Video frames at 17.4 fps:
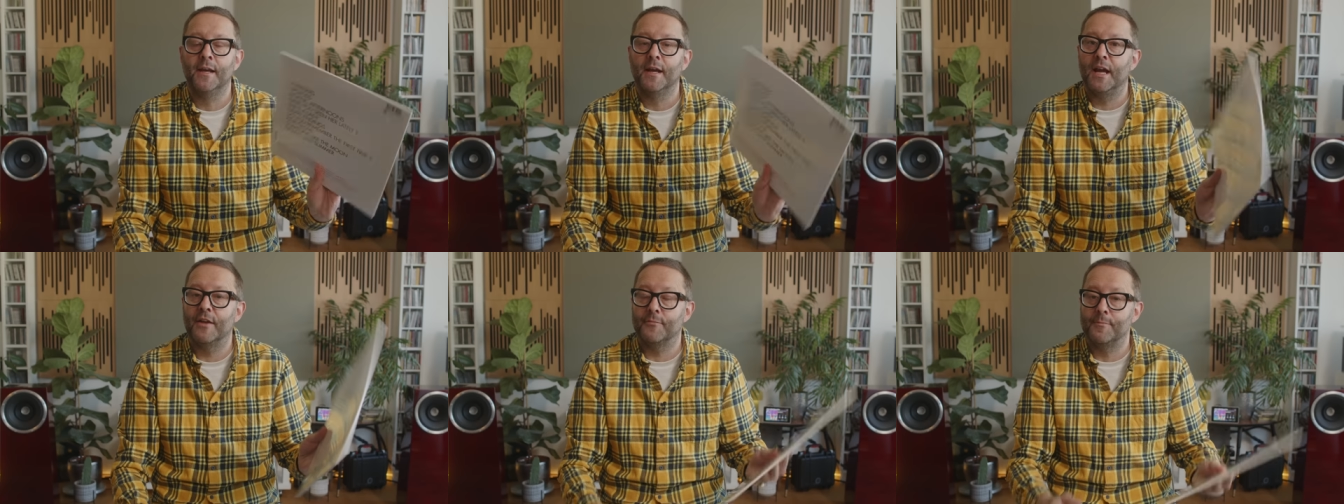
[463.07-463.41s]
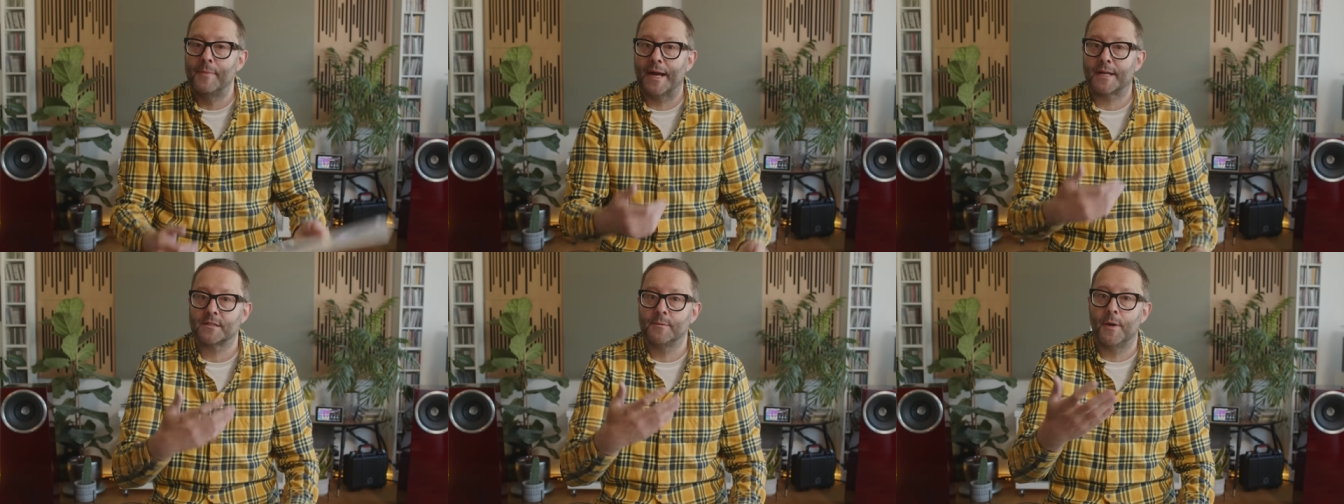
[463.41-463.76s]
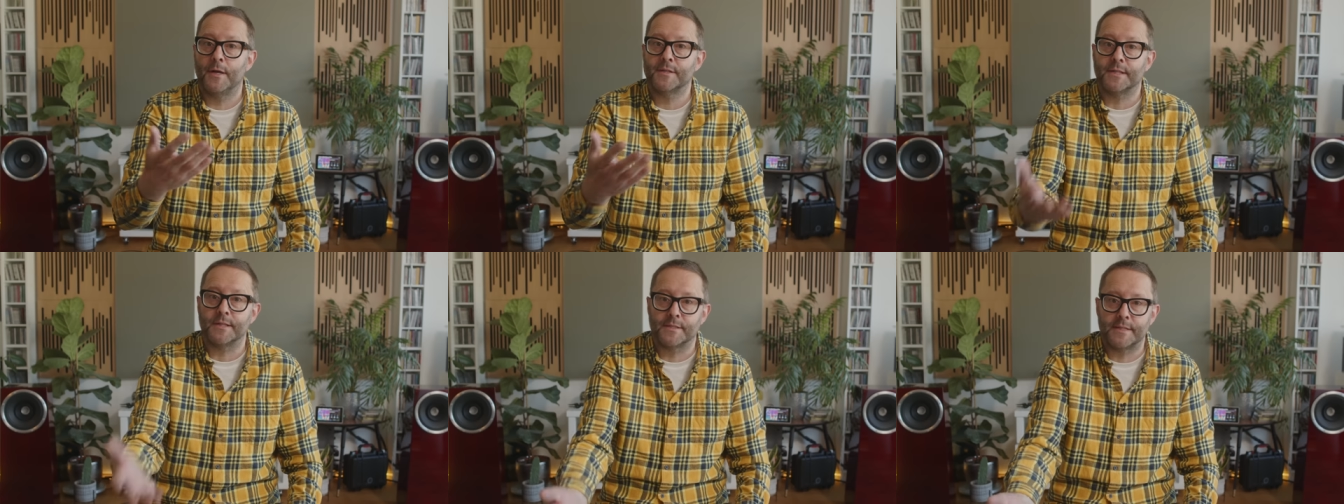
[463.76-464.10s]
If
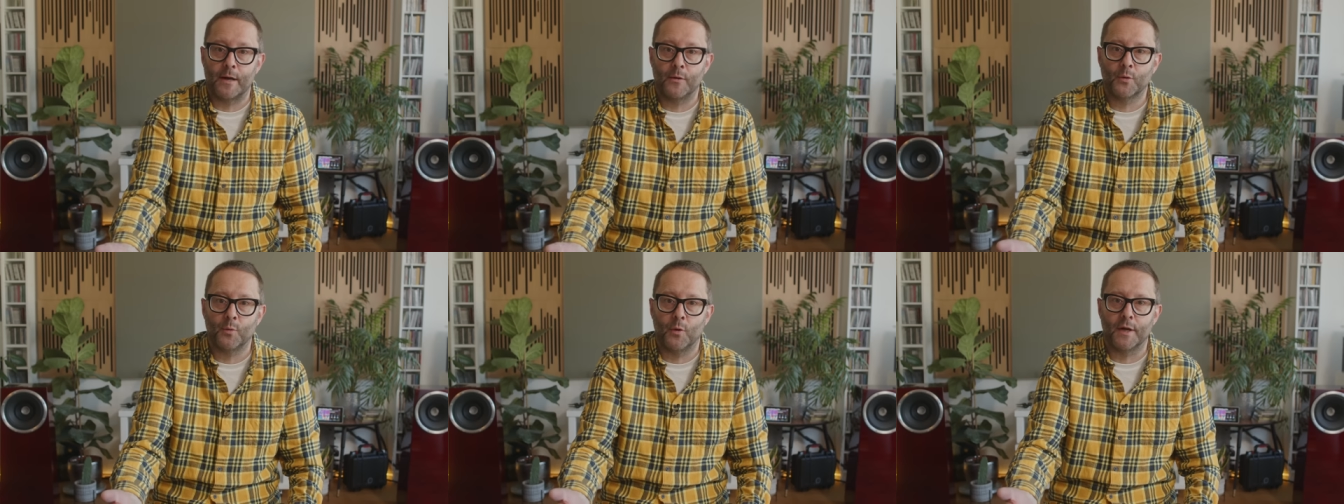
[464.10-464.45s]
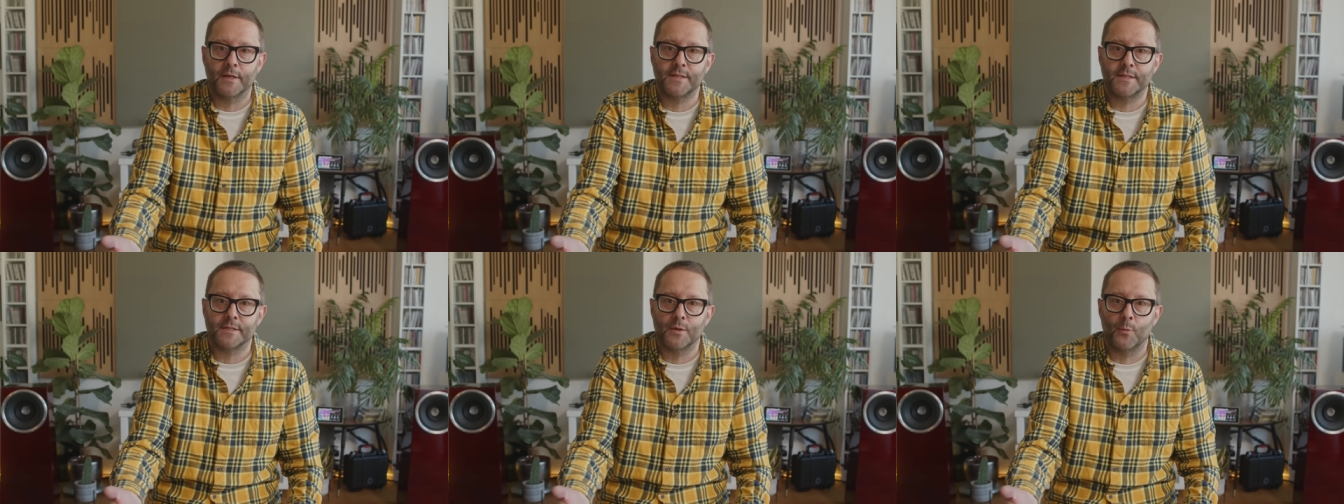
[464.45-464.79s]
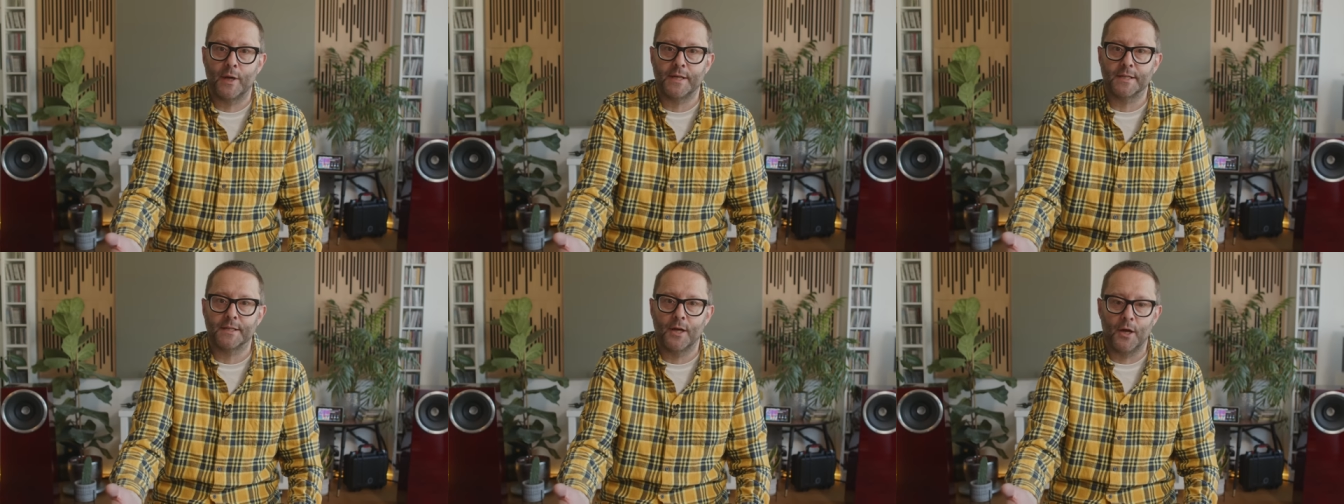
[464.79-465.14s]
maximizing sound quality is the
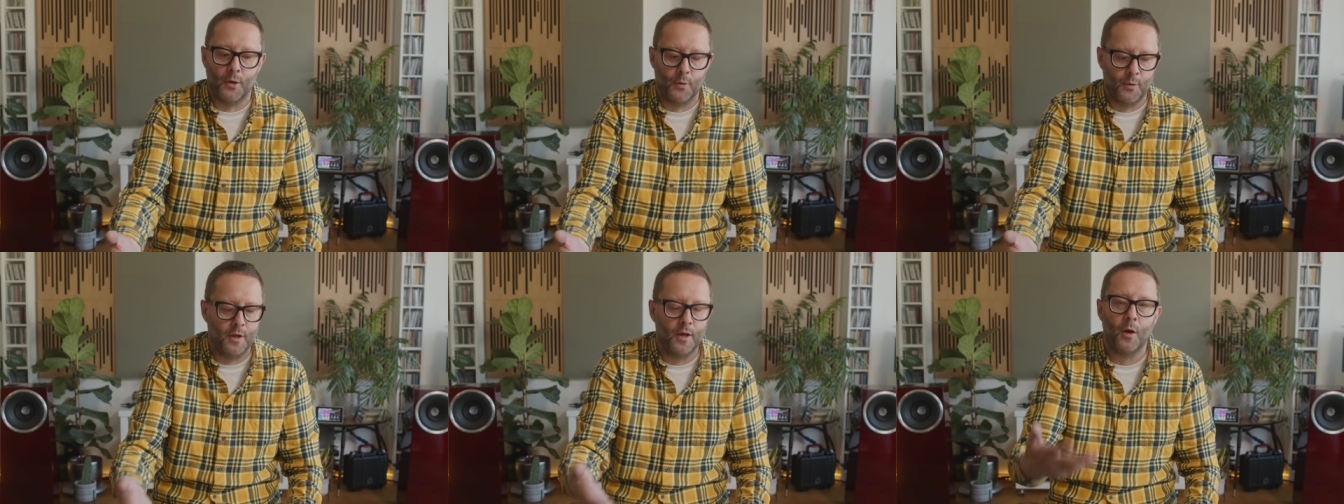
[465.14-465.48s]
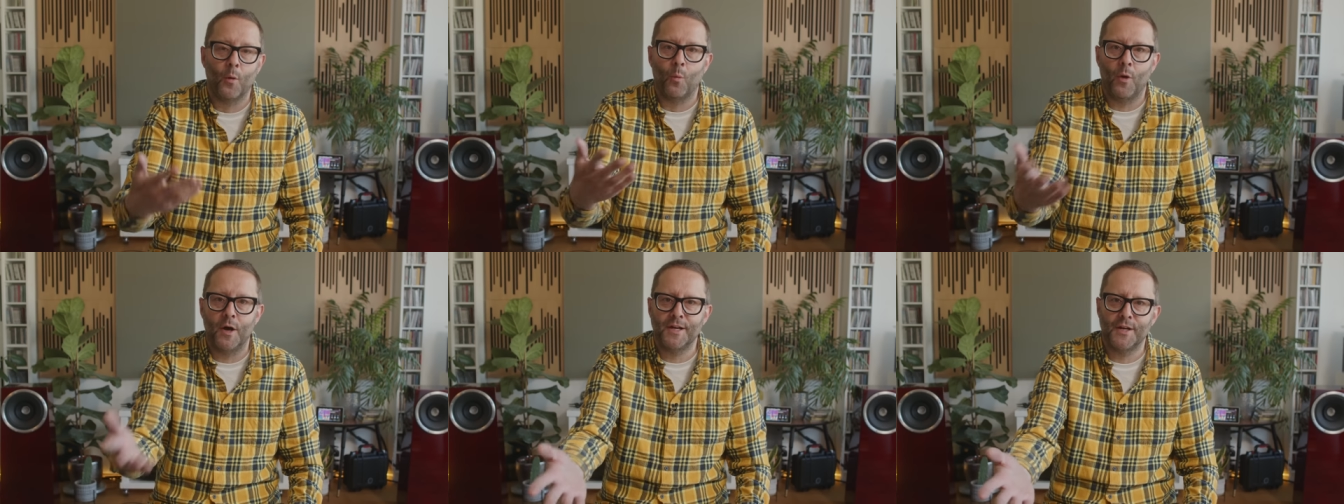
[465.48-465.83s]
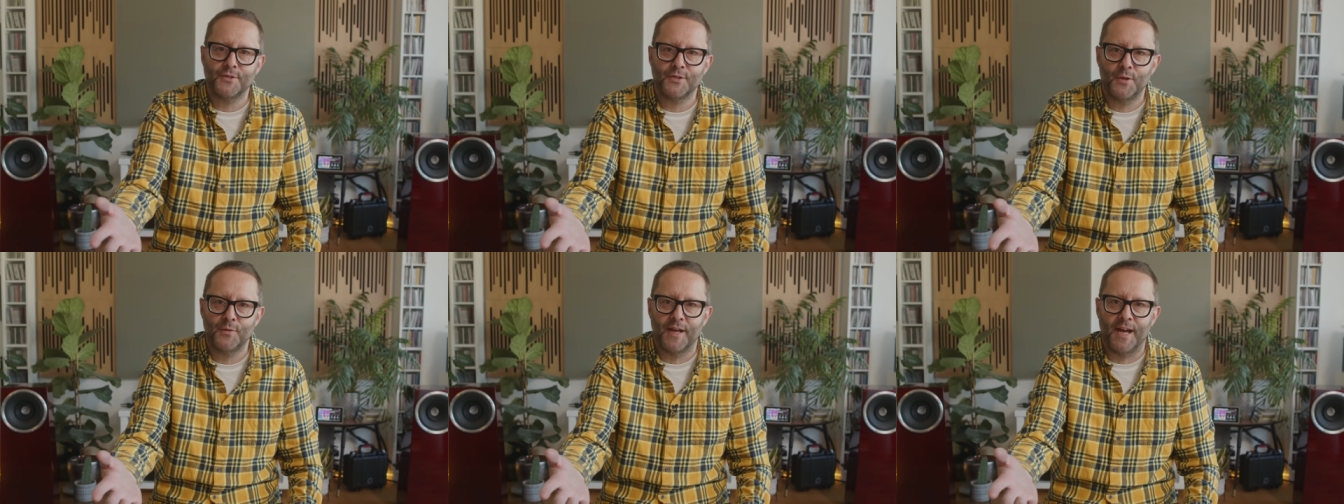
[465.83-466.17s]
way to go, why
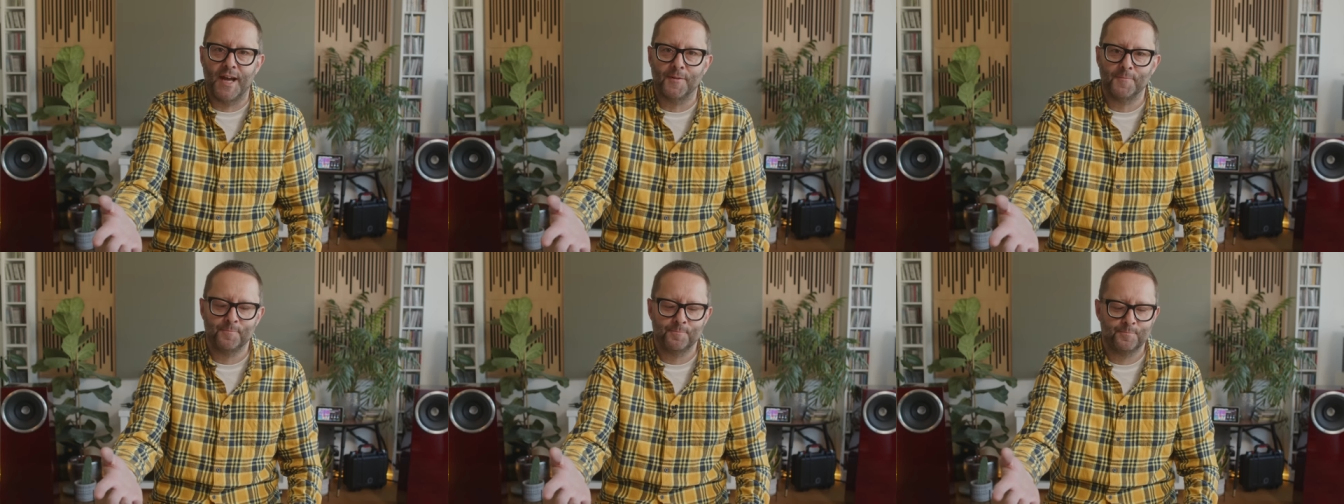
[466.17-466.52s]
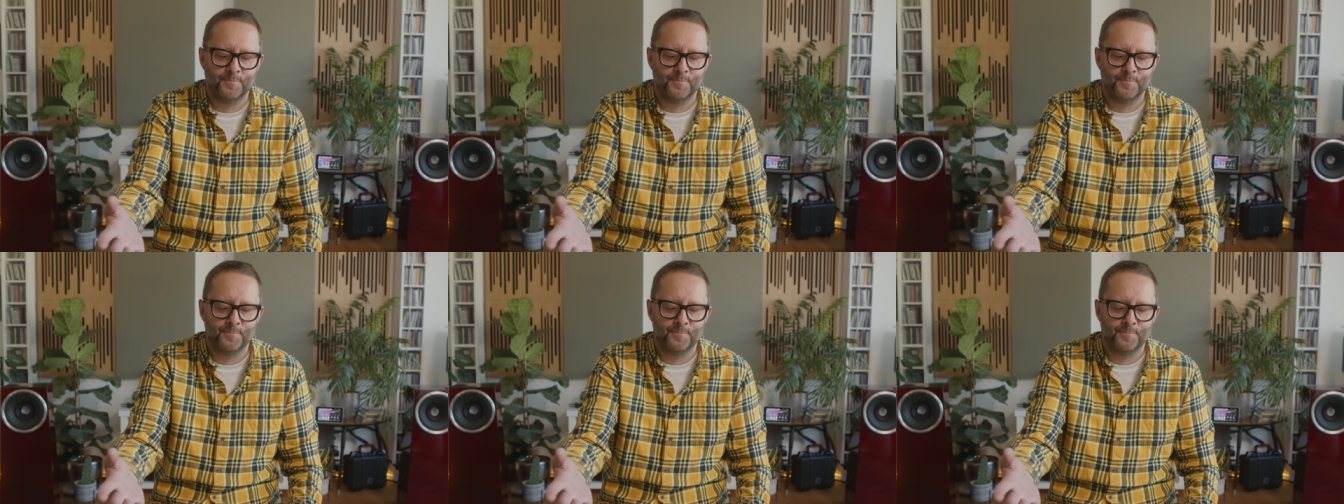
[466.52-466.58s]
not do that?